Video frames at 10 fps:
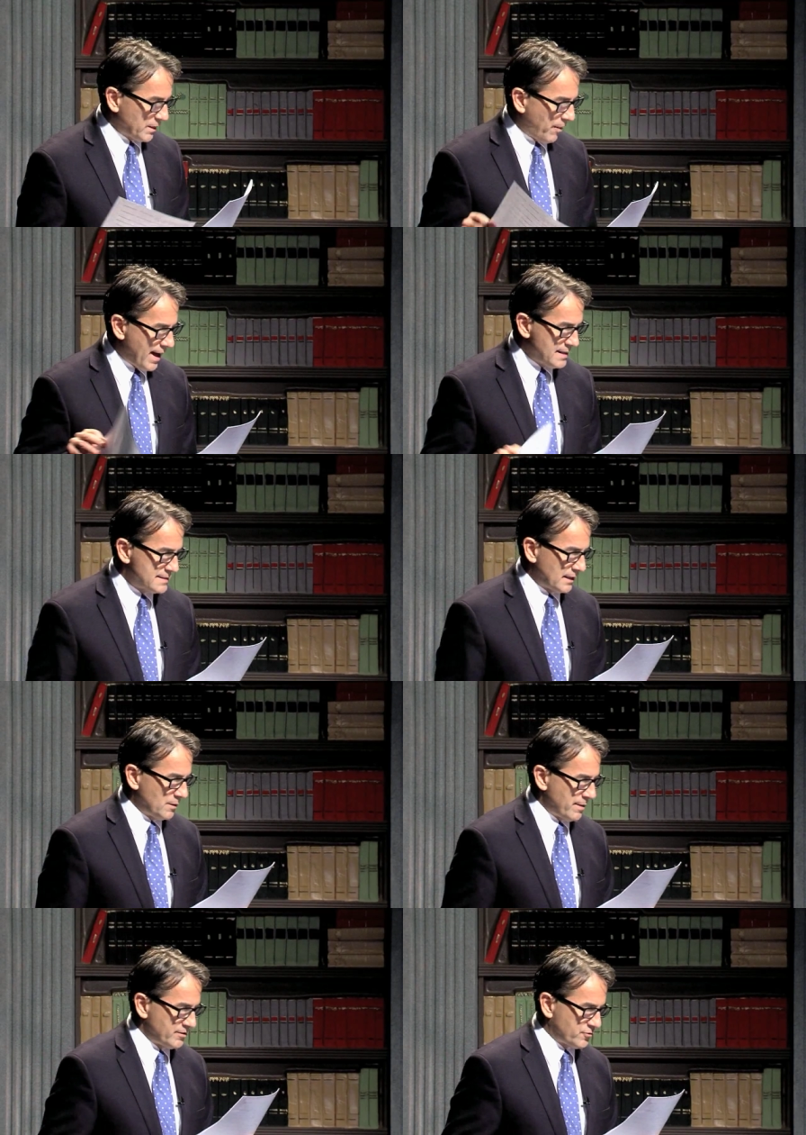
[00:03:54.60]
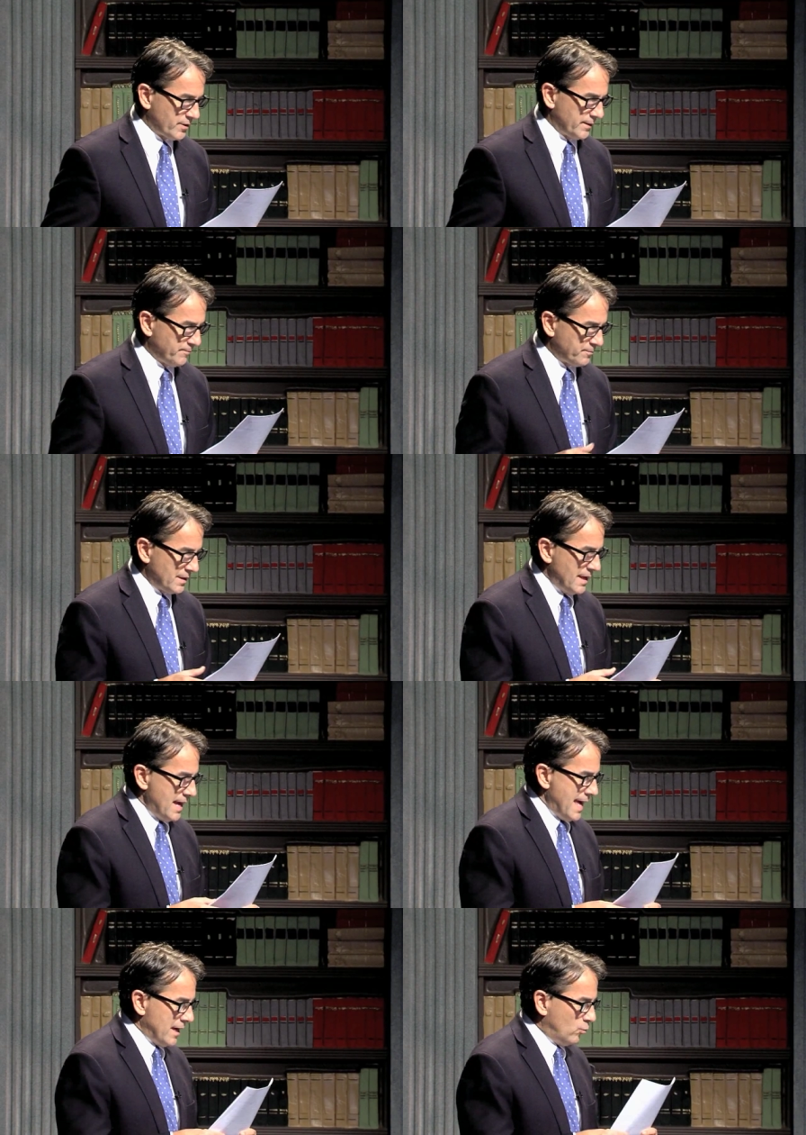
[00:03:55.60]
Pines Elementary.
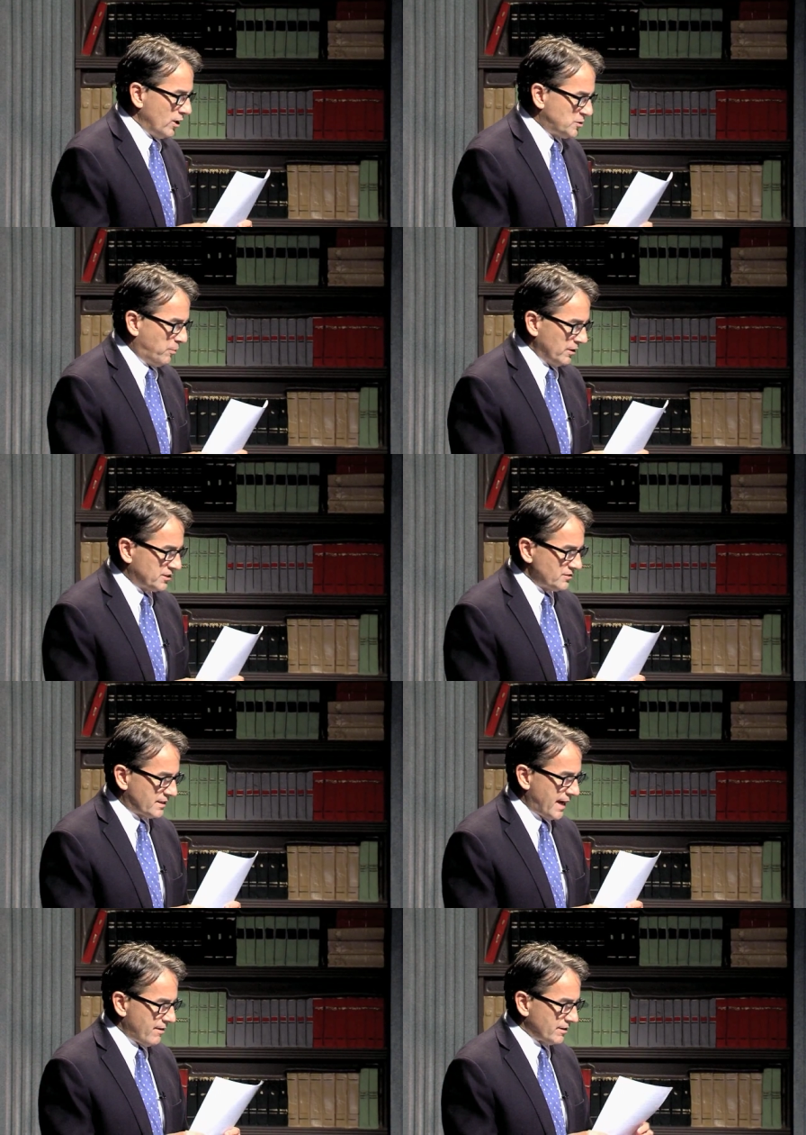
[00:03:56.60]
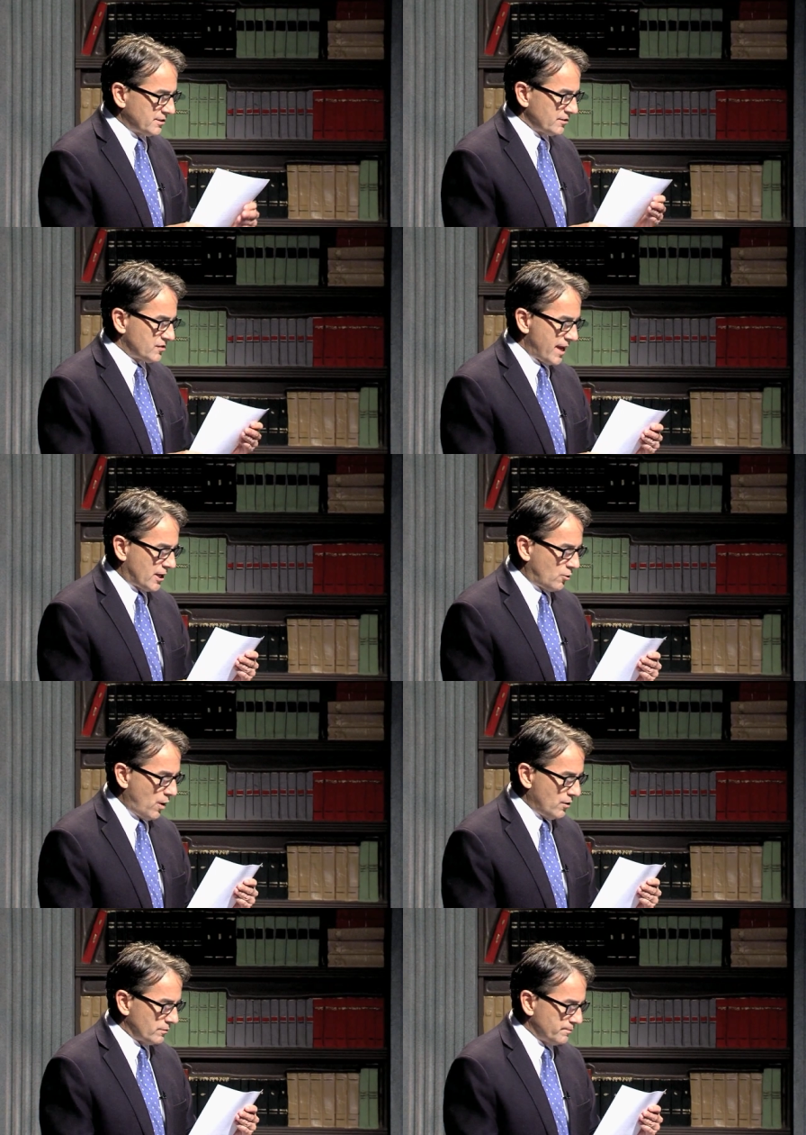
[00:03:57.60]
In which book does a character say,
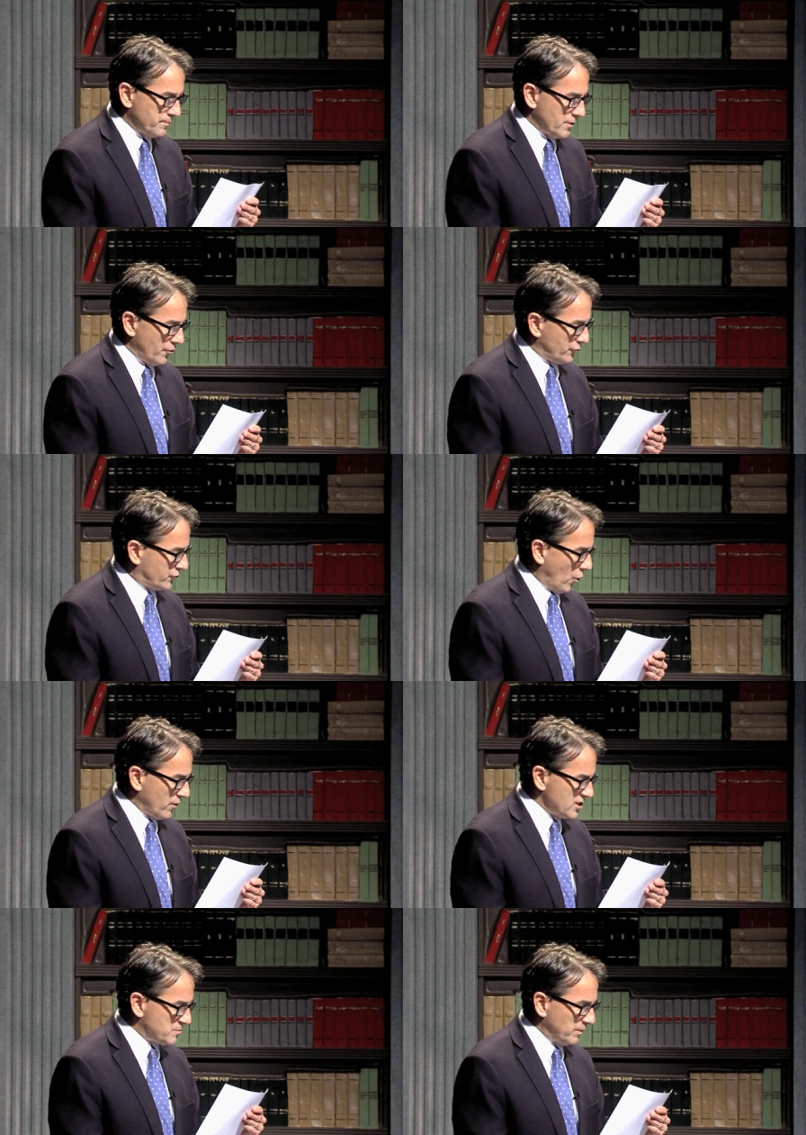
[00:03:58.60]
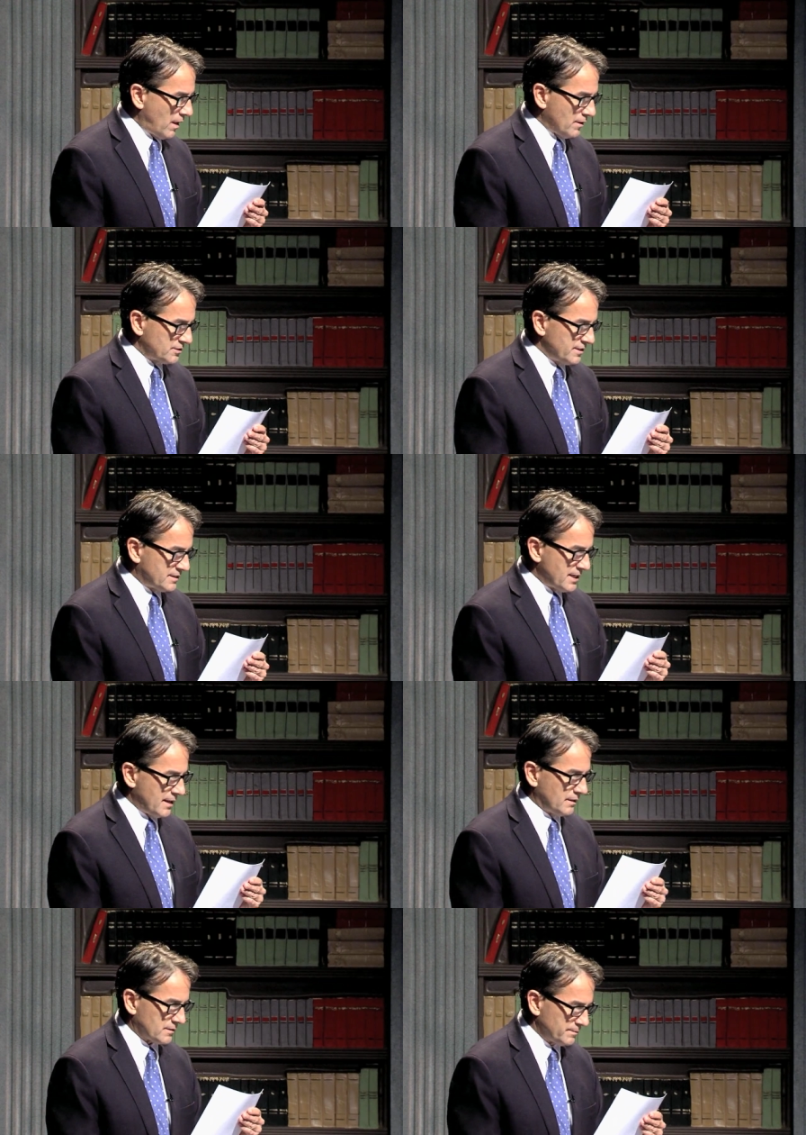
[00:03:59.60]
quote, stories belong to the
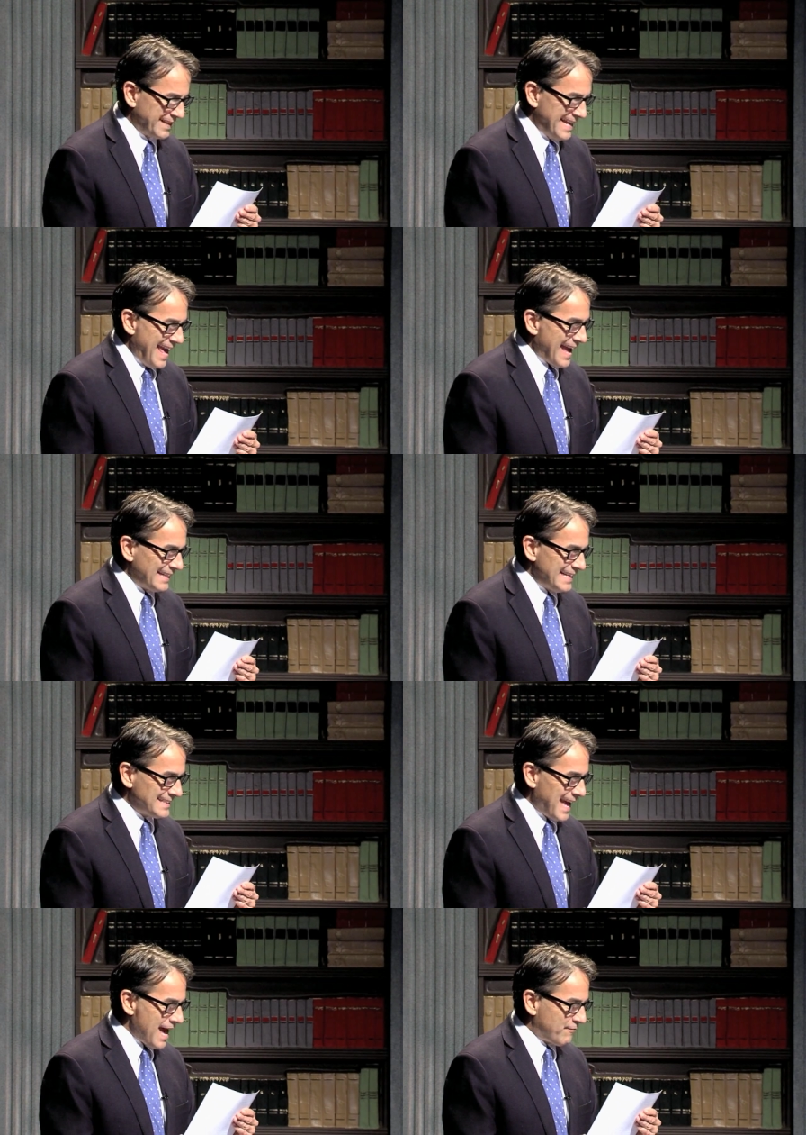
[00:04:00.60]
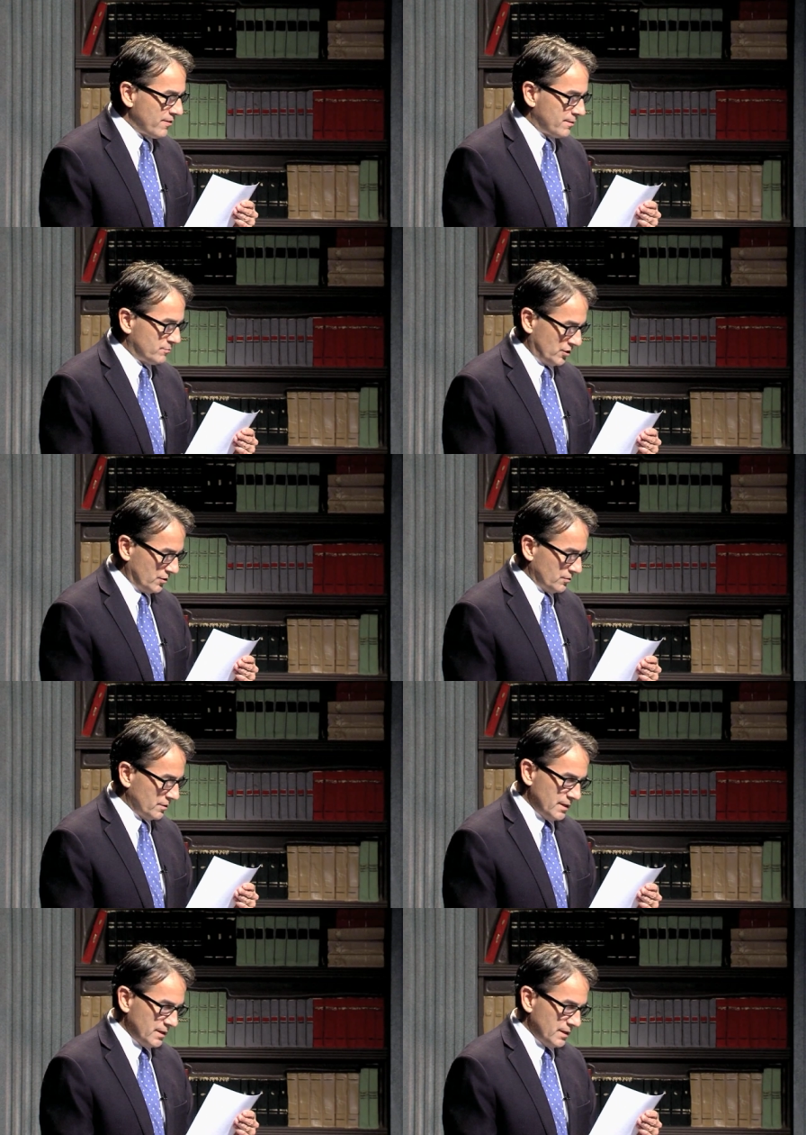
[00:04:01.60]
teller? At least half of them do.